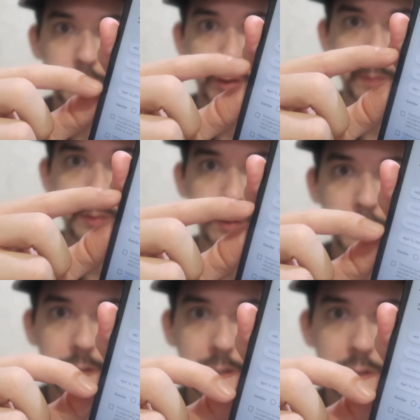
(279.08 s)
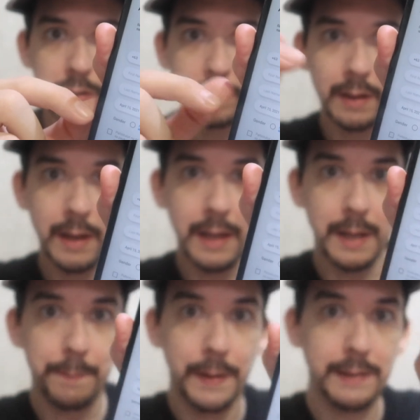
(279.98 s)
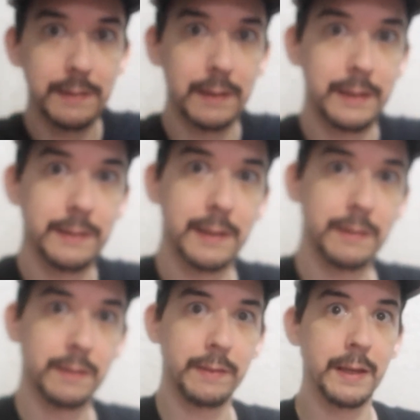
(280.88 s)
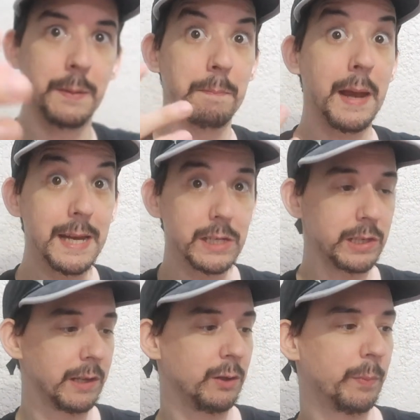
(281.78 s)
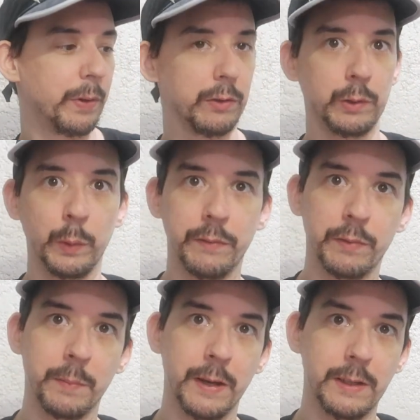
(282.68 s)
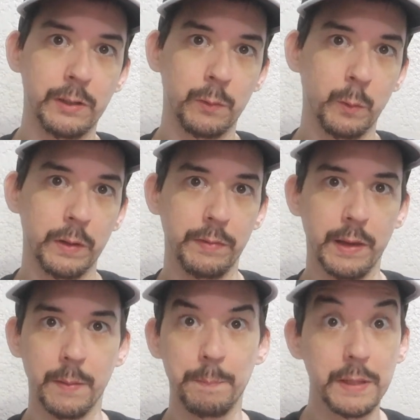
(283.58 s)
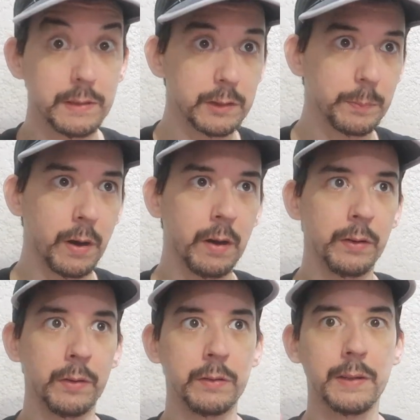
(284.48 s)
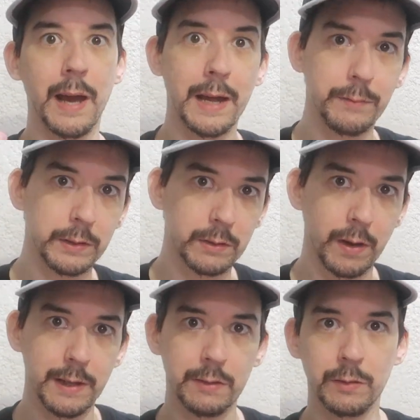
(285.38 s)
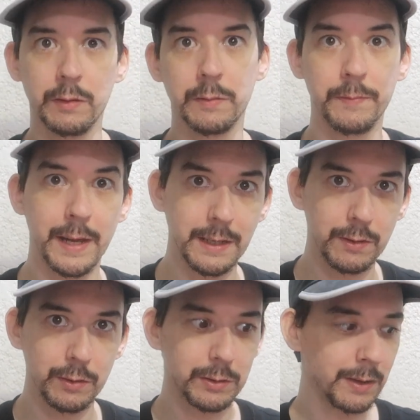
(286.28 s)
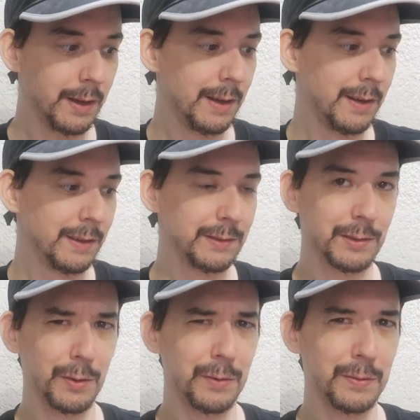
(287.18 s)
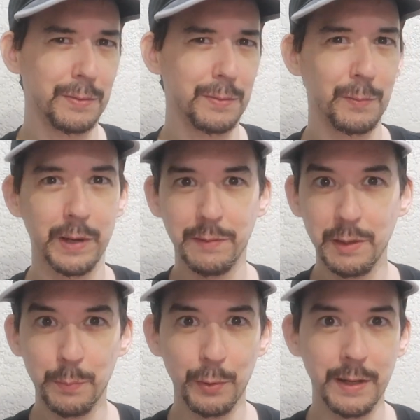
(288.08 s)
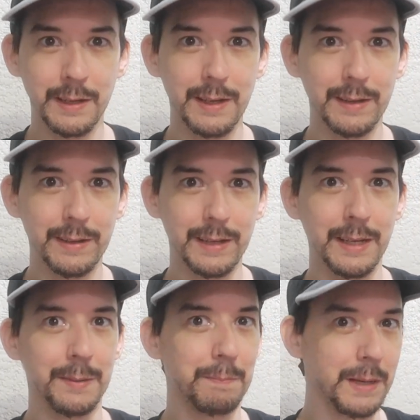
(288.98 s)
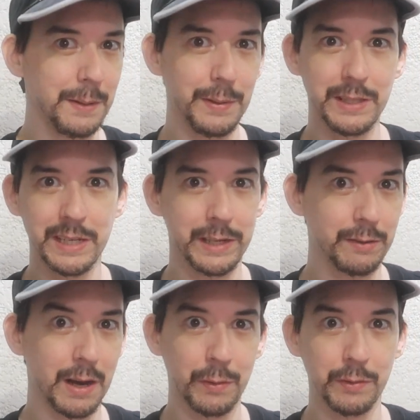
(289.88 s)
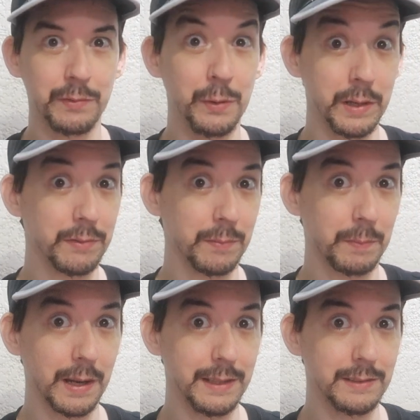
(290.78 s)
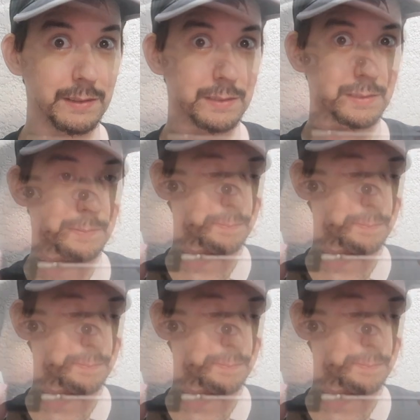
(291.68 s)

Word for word: terms and conditions, it basically says that they may share your personal information with their business partners, advertisers, advertisers, vendors. So whatever you put in here, it may be shared around a few different places.